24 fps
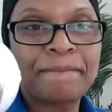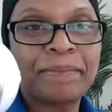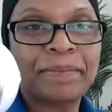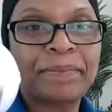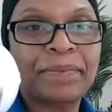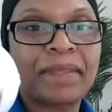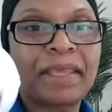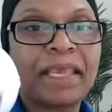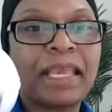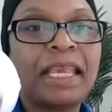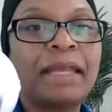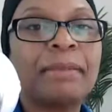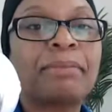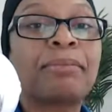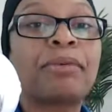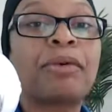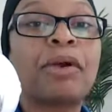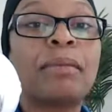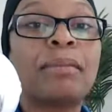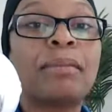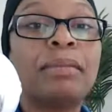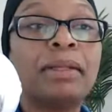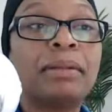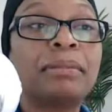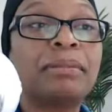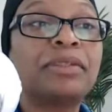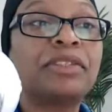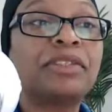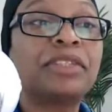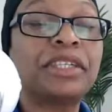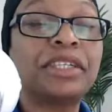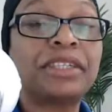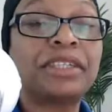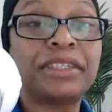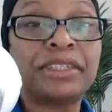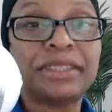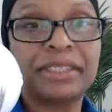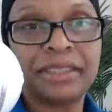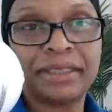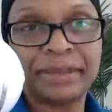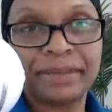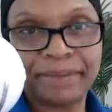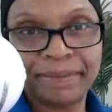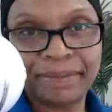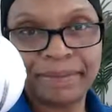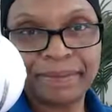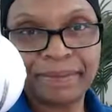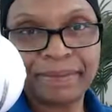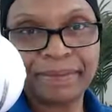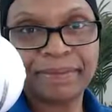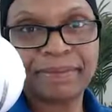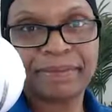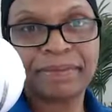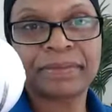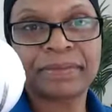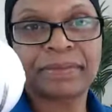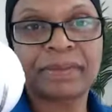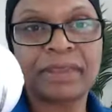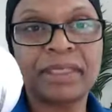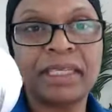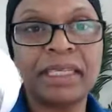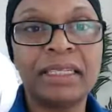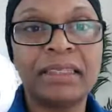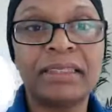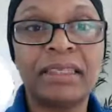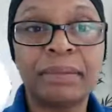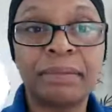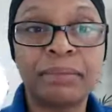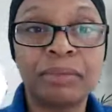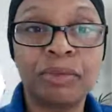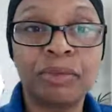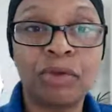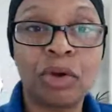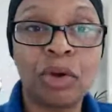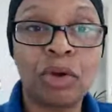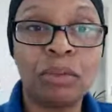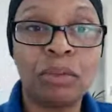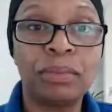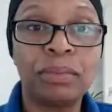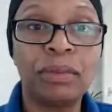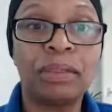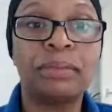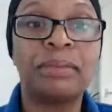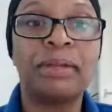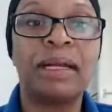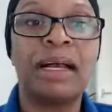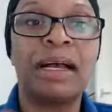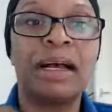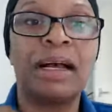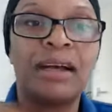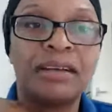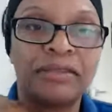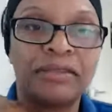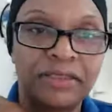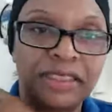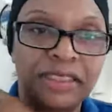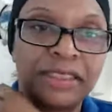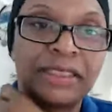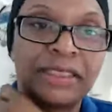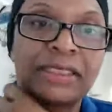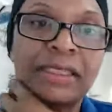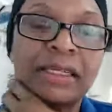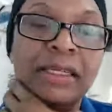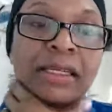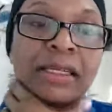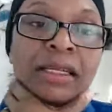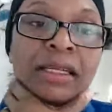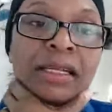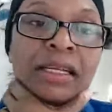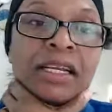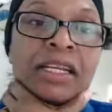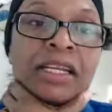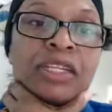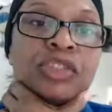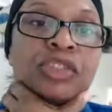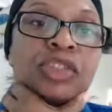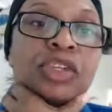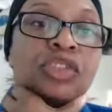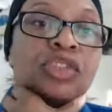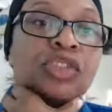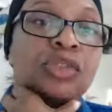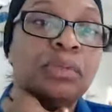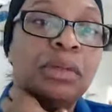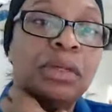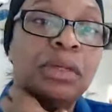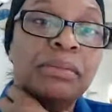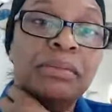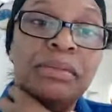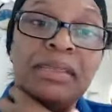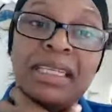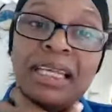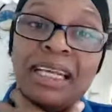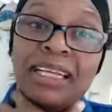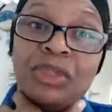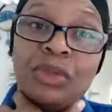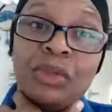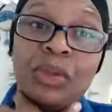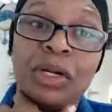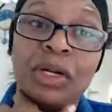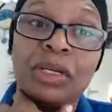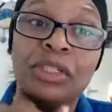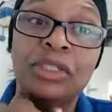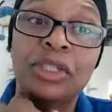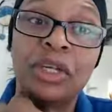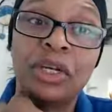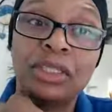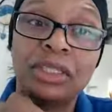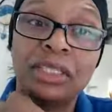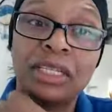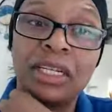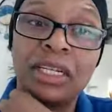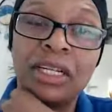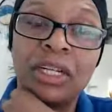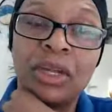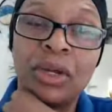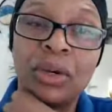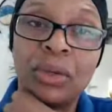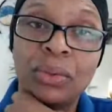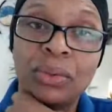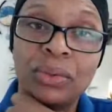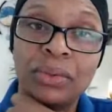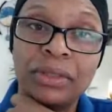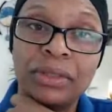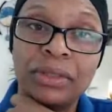a problem shared is a problem halved. Just remember that you are not alone